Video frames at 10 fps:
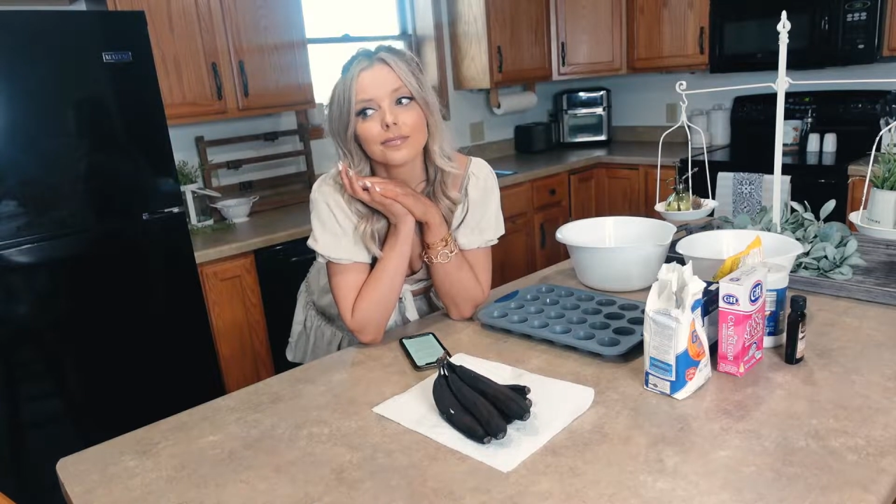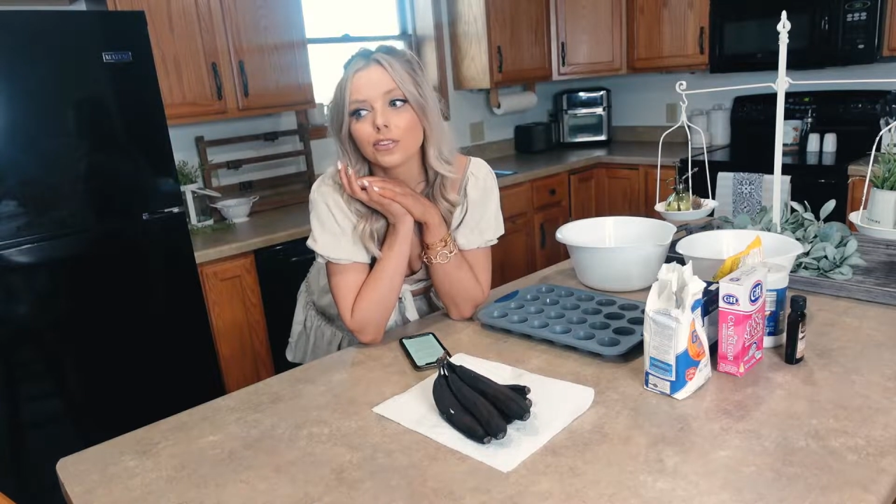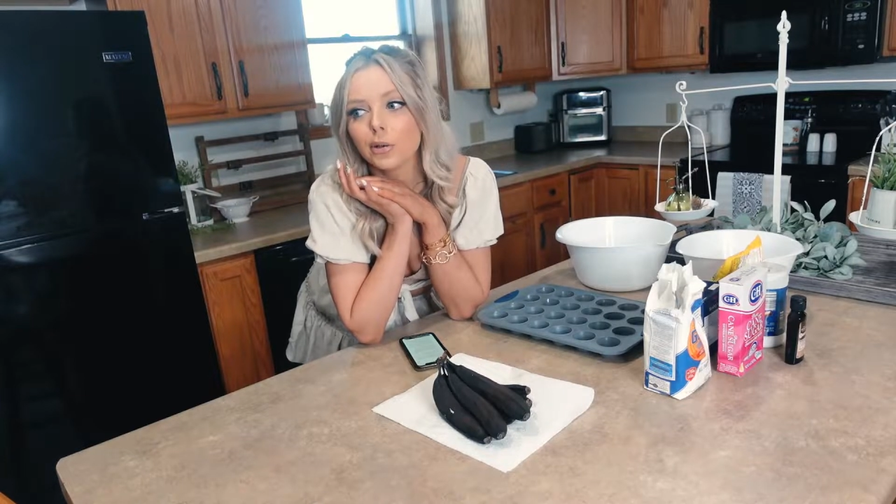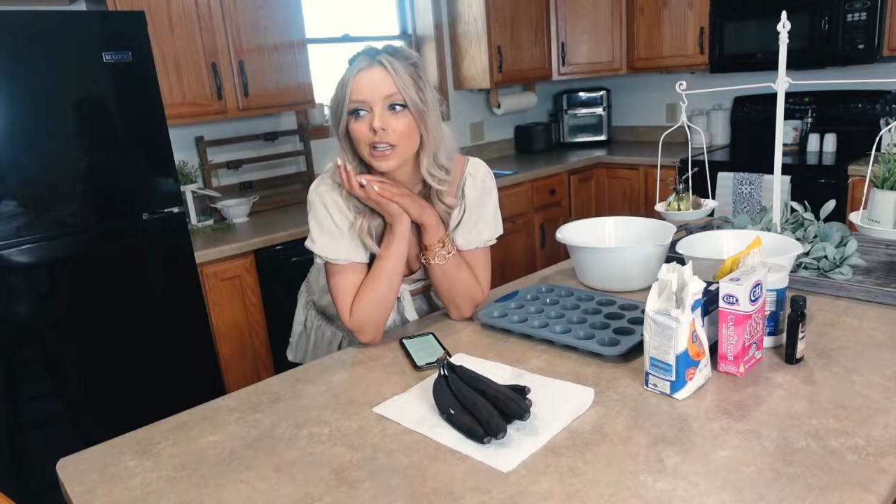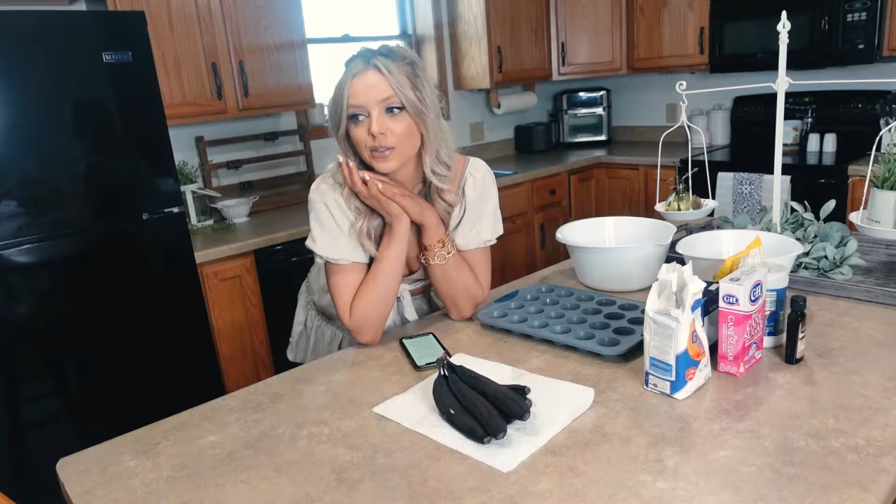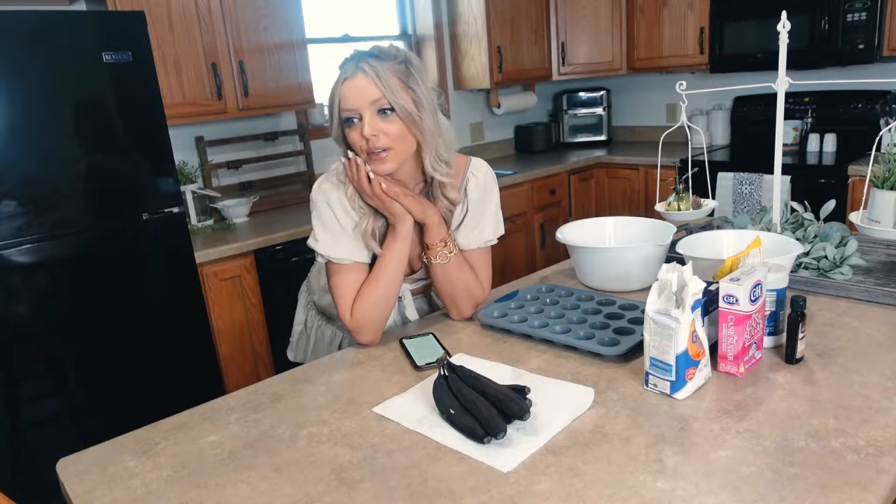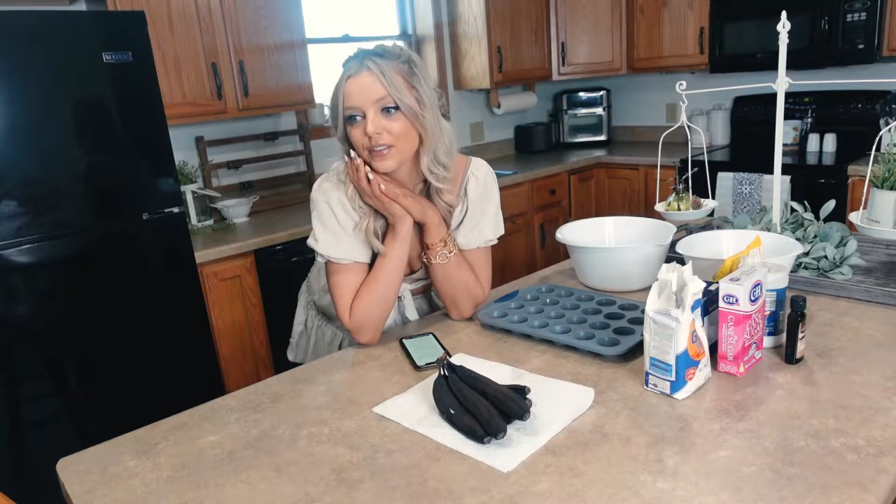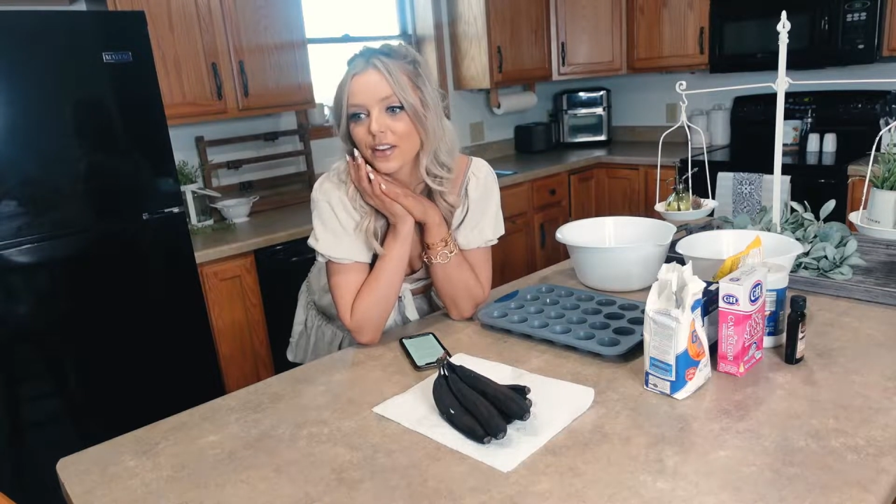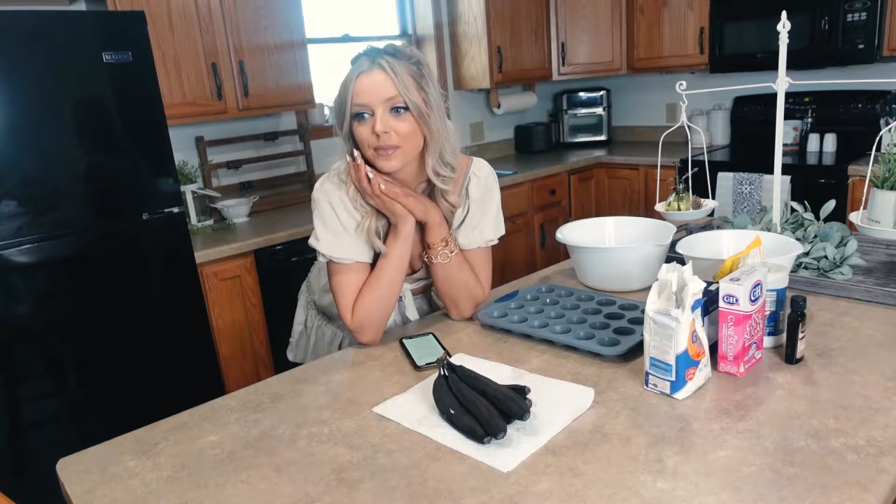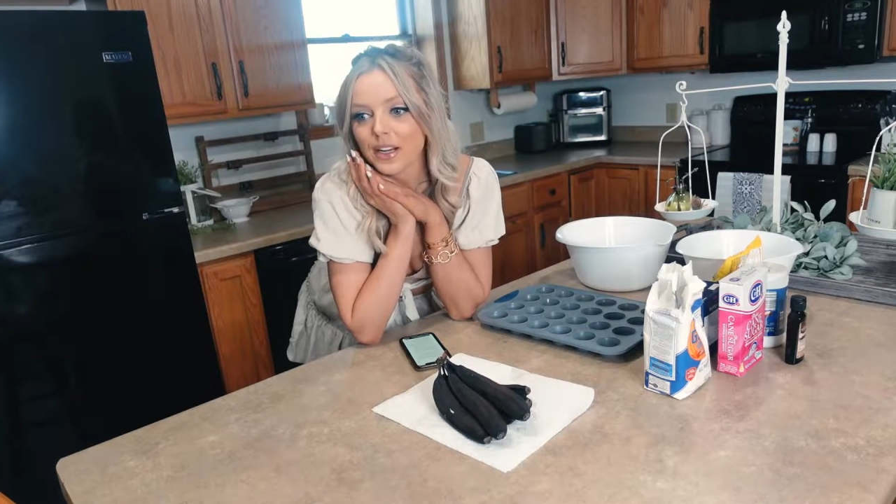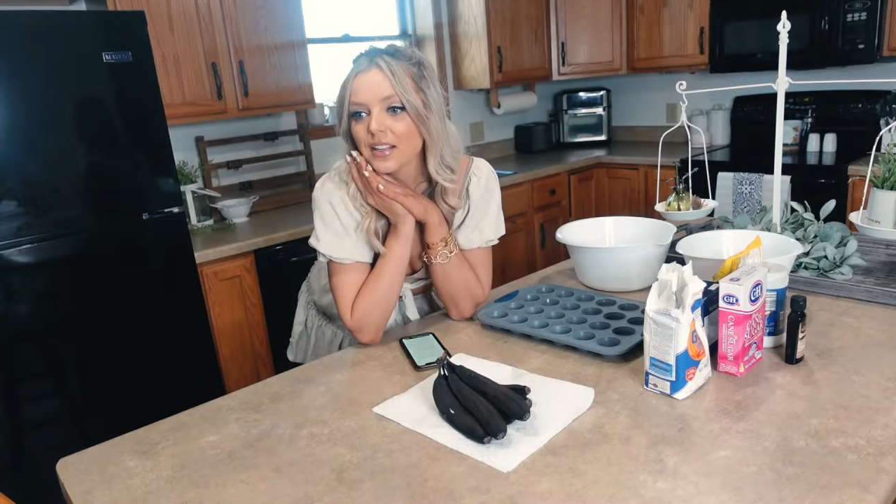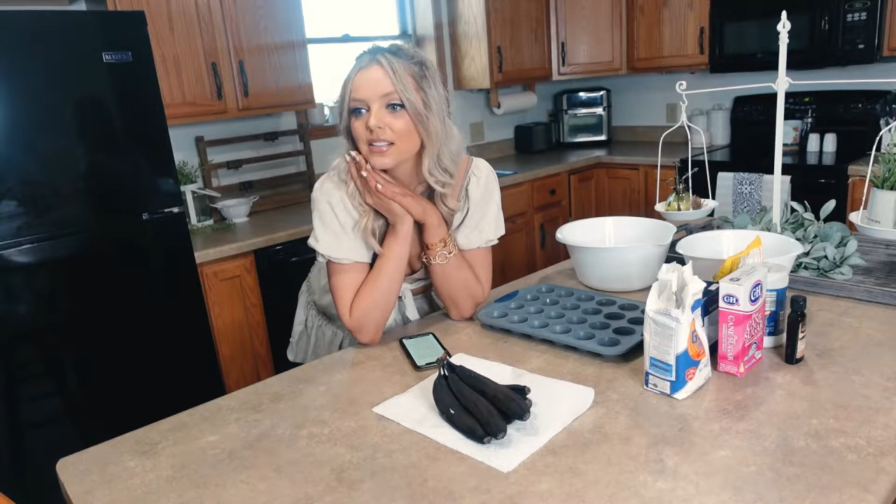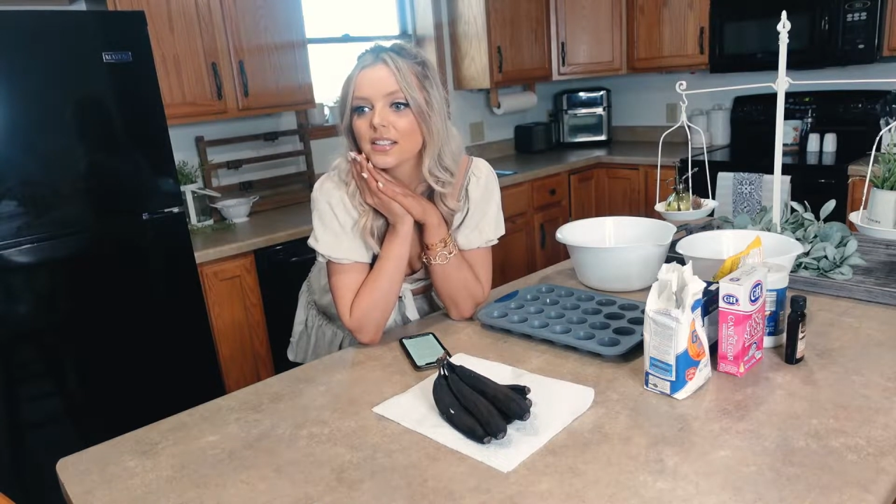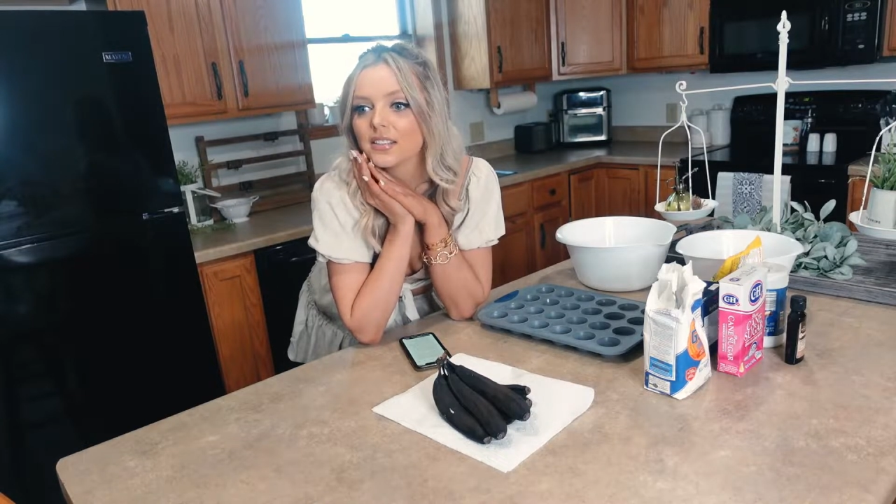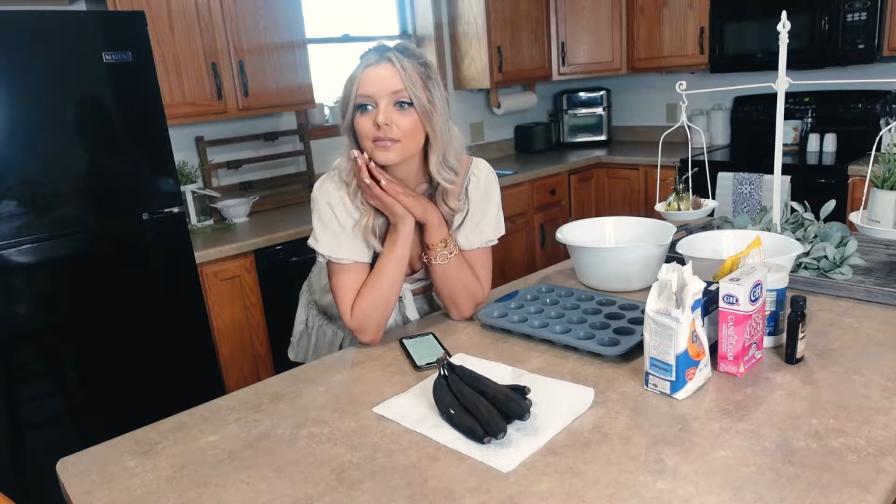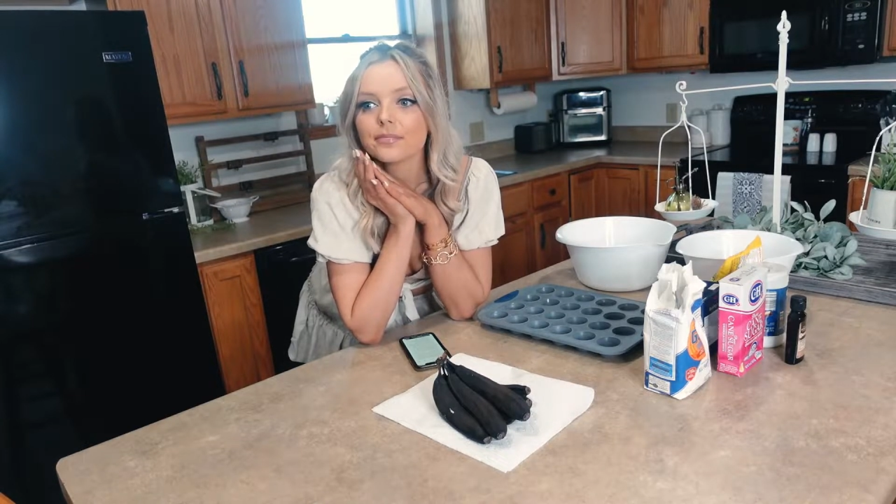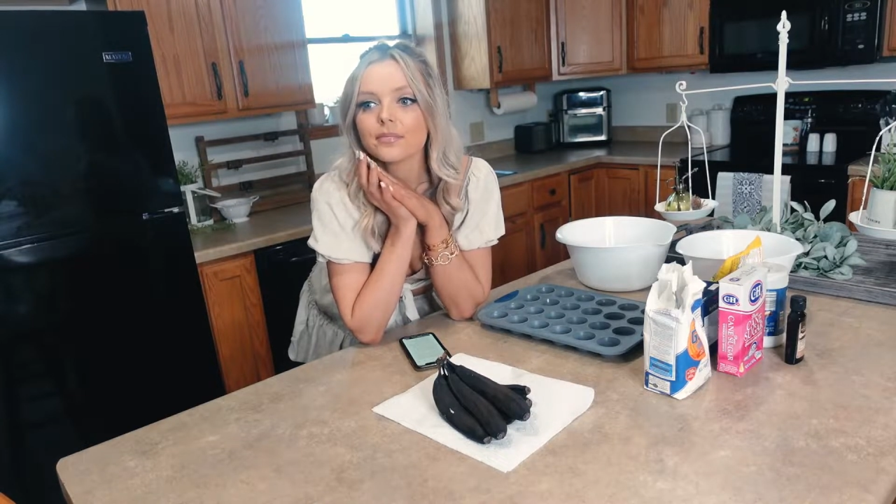20-25 minutes, and